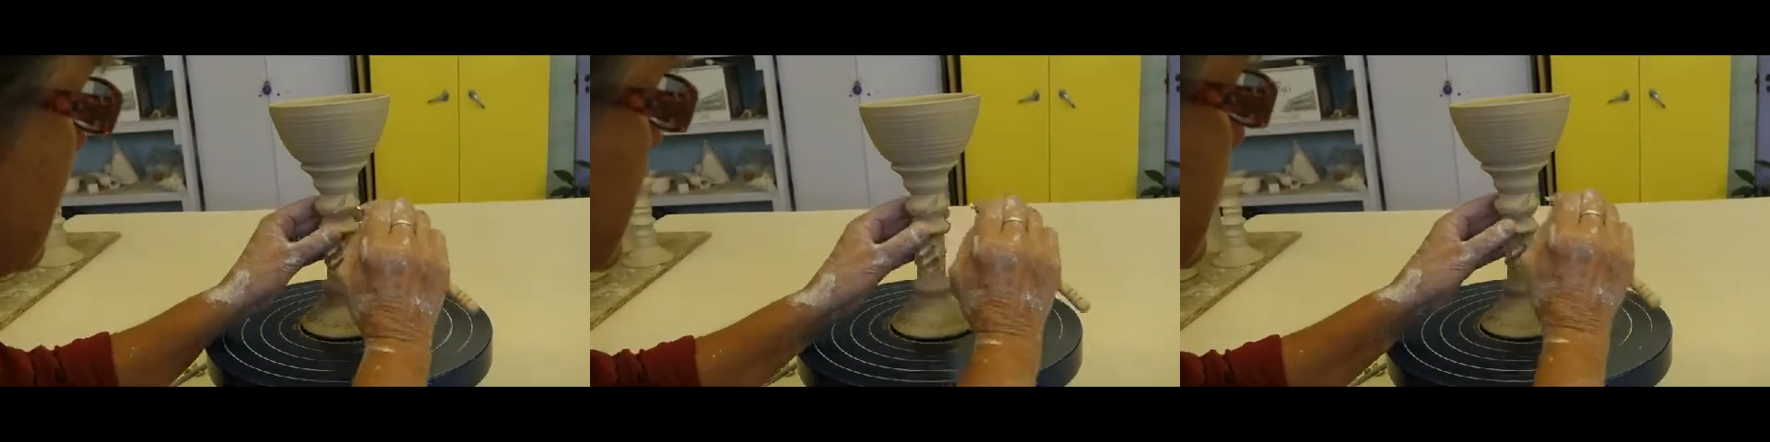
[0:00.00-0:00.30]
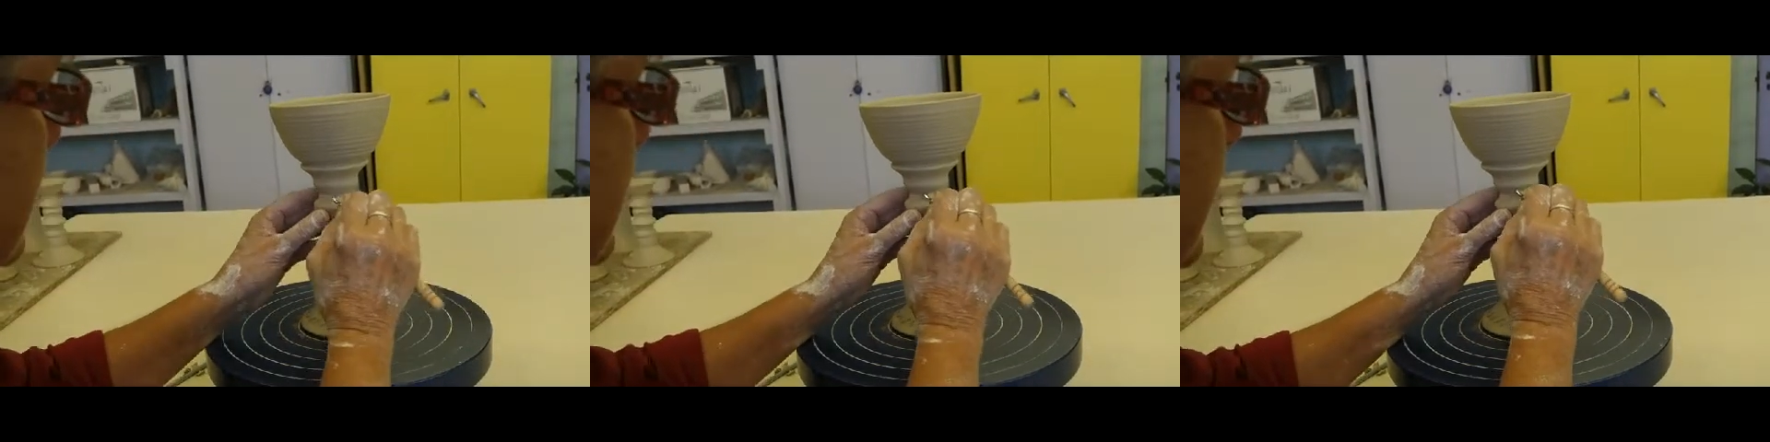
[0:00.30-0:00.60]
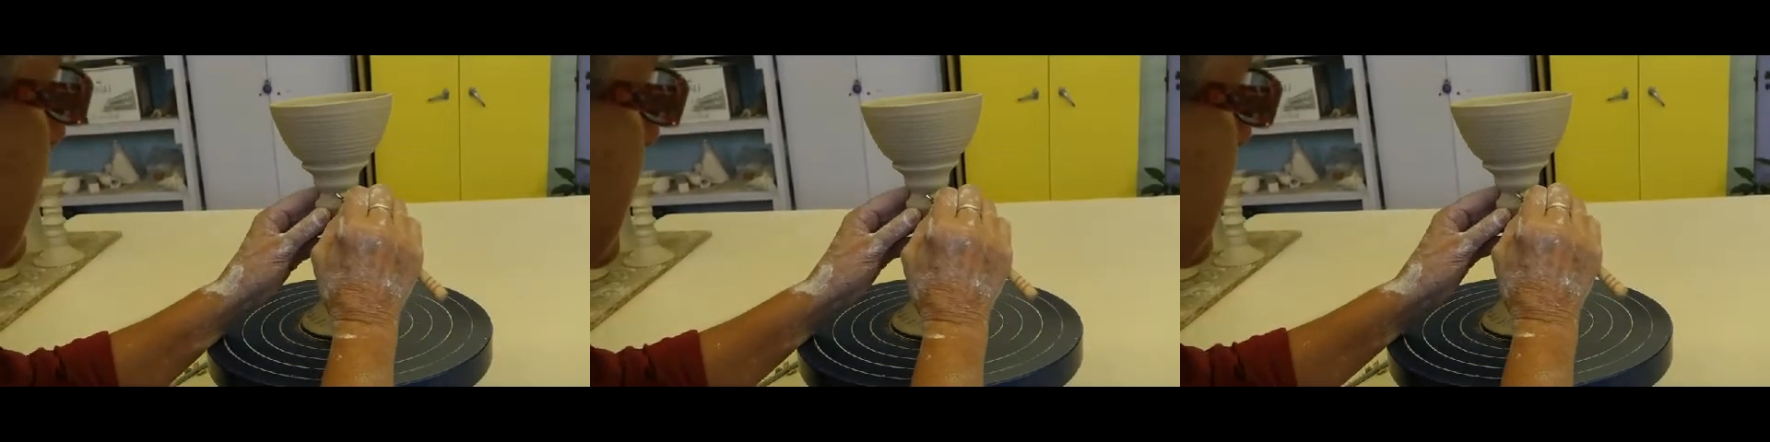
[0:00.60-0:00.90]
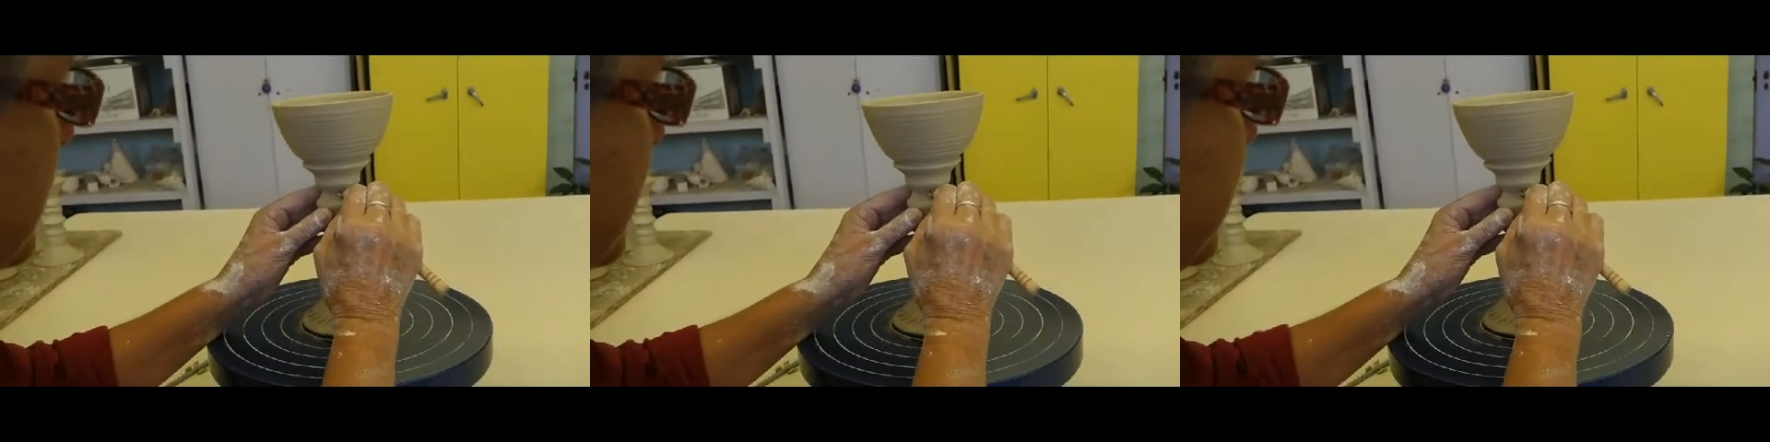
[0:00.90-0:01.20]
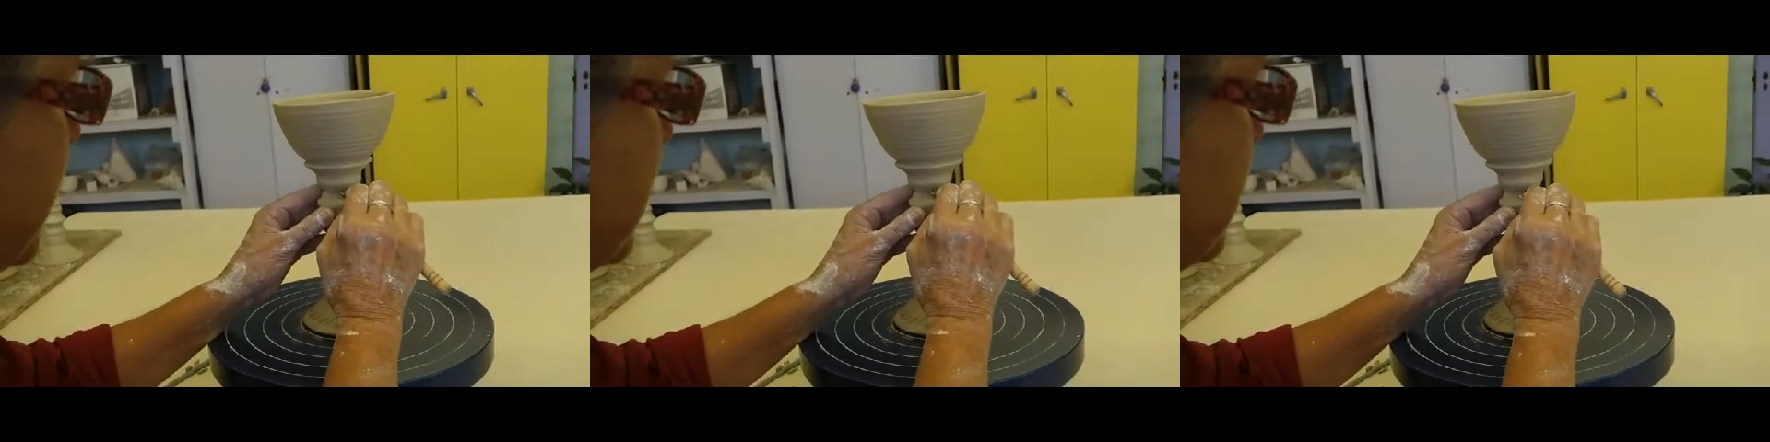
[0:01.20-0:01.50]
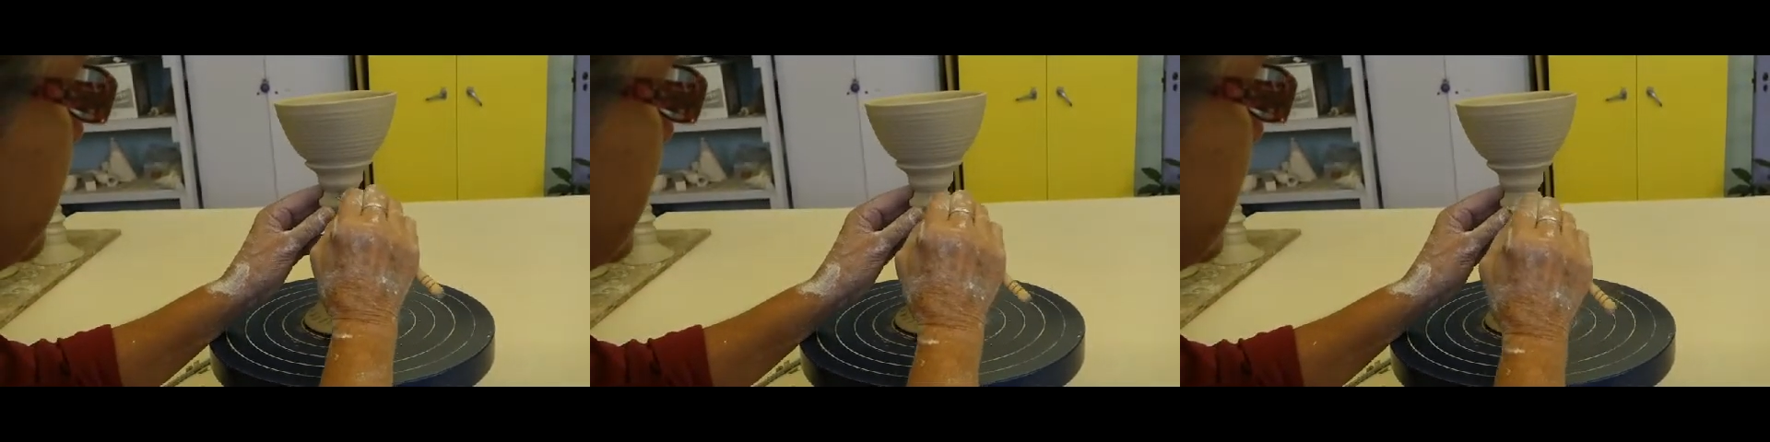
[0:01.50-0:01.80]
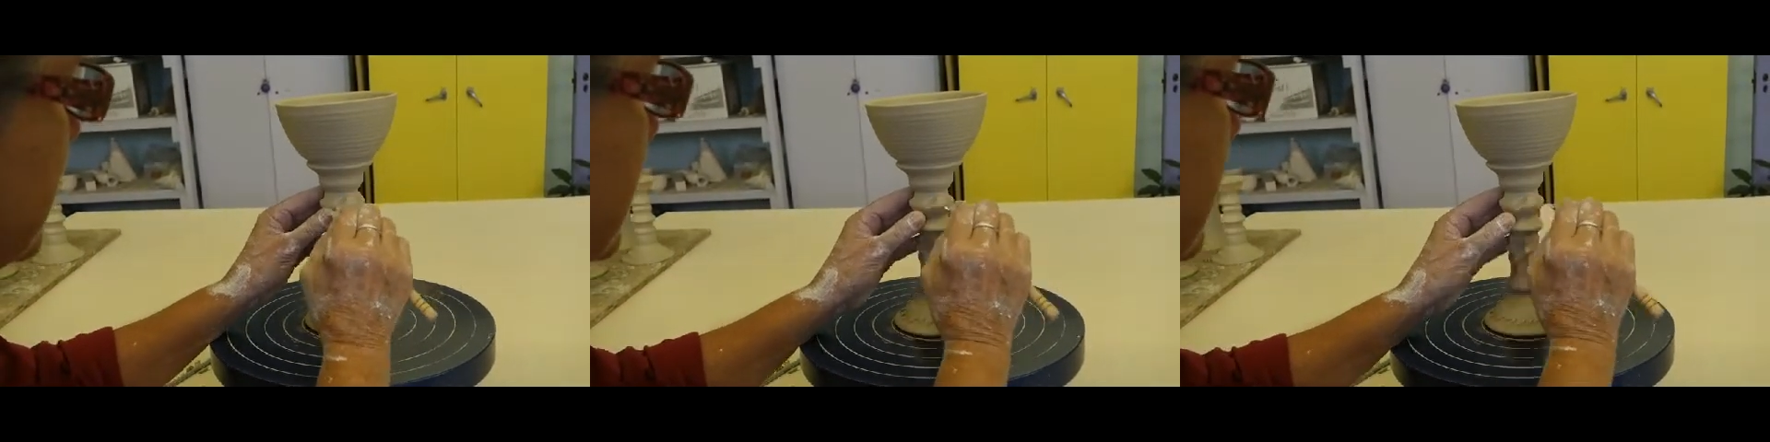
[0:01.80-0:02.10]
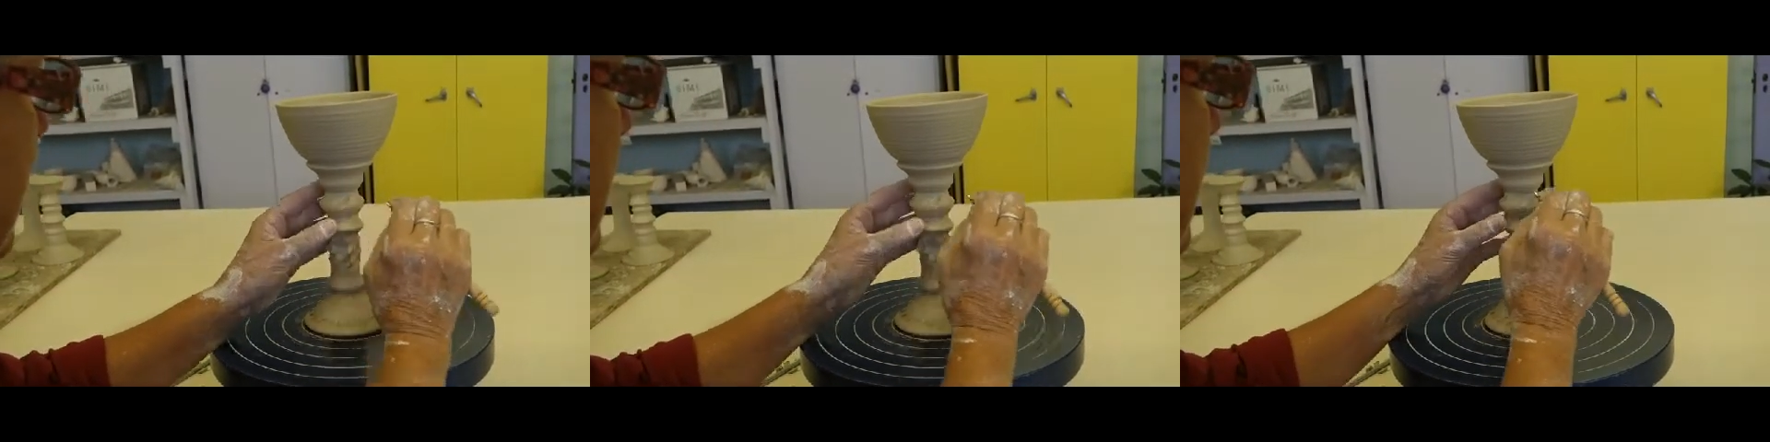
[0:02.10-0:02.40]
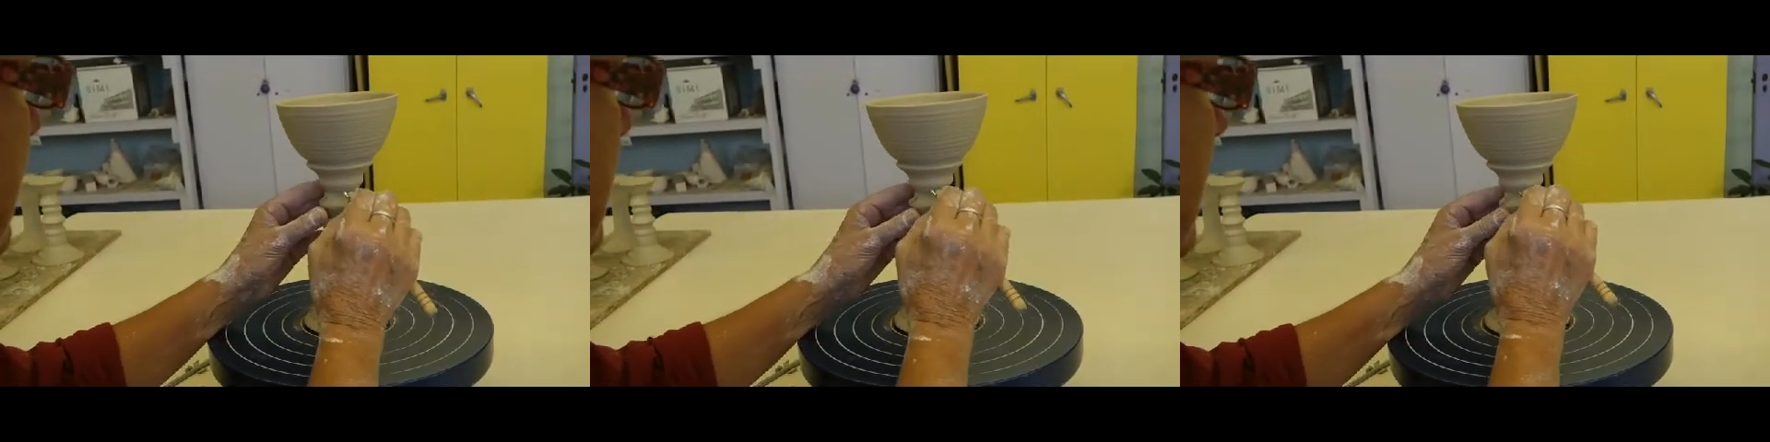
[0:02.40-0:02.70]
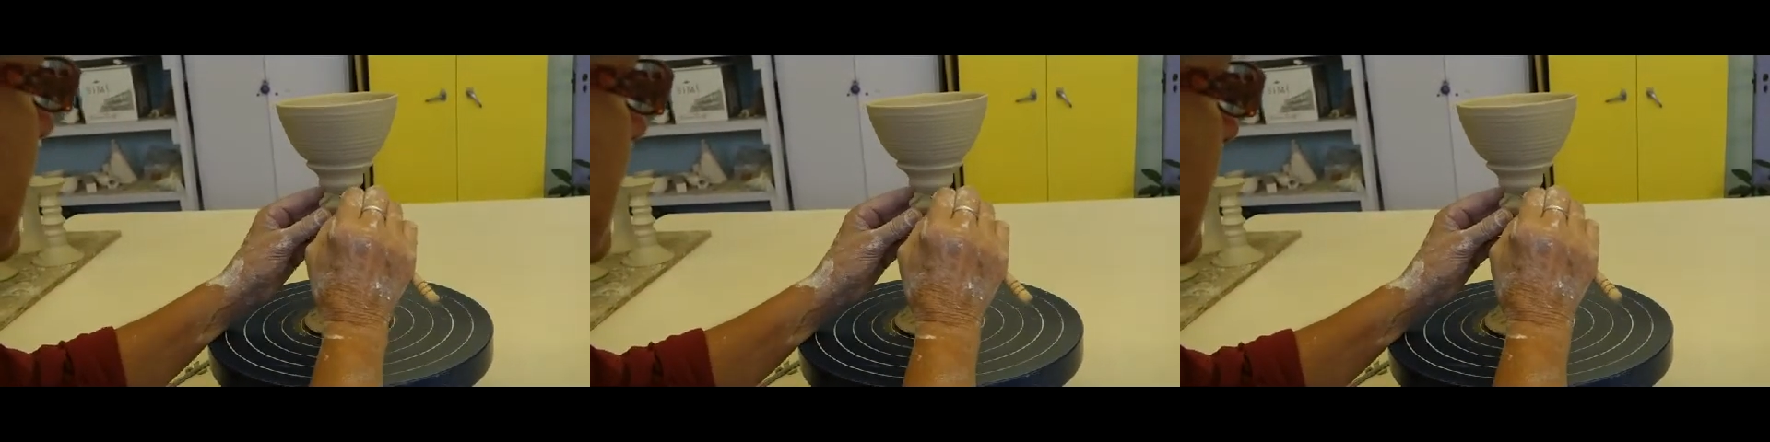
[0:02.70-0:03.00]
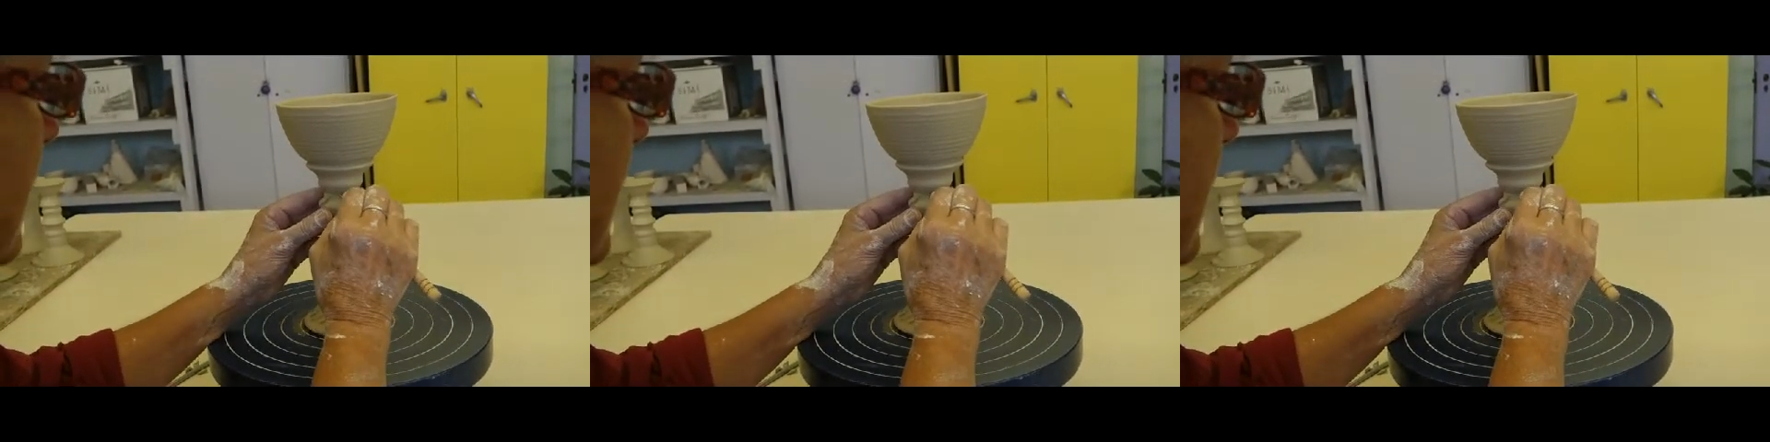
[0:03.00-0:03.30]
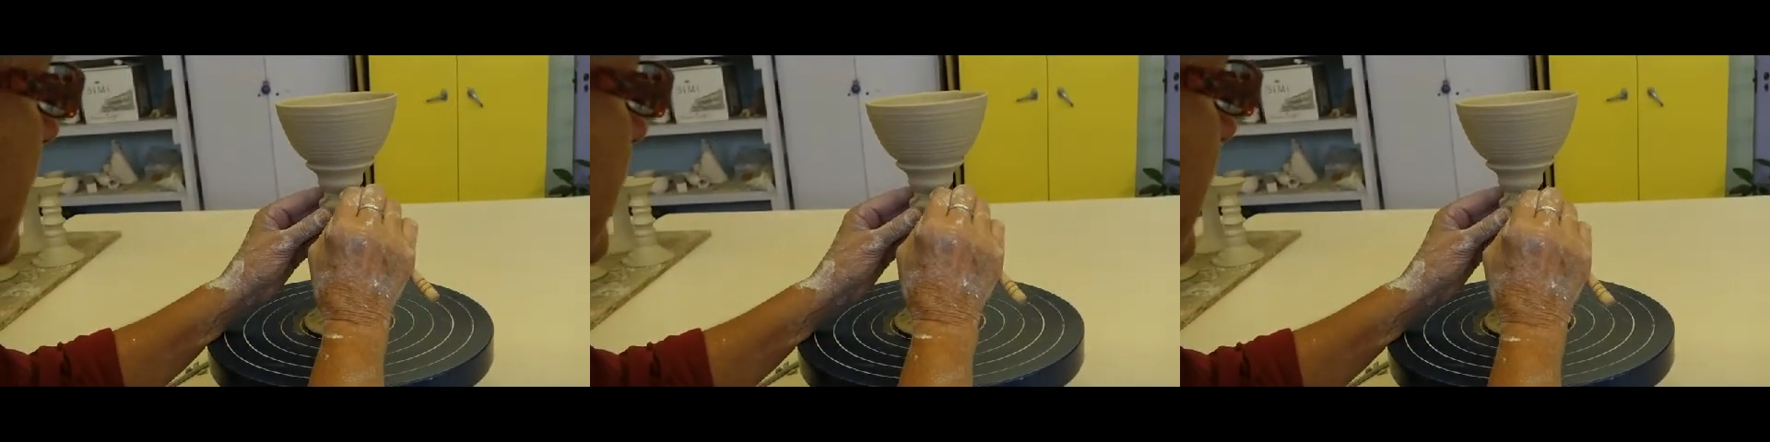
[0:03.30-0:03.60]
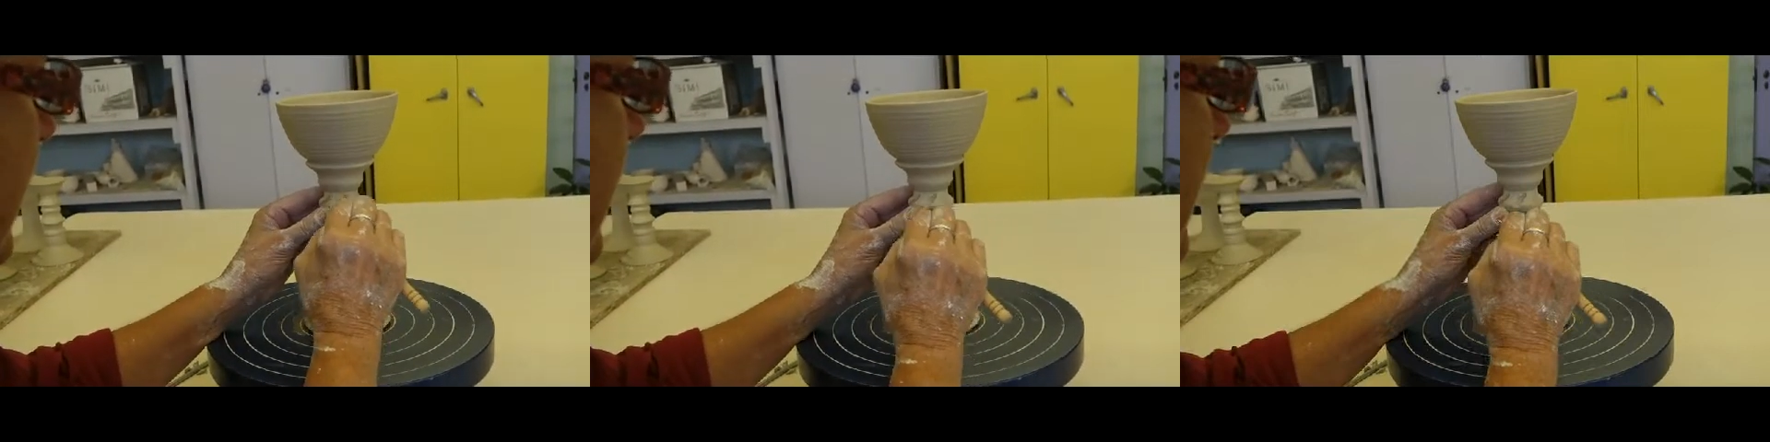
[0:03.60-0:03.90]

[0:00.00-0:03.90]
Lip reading: Nobody's mouth can be seen.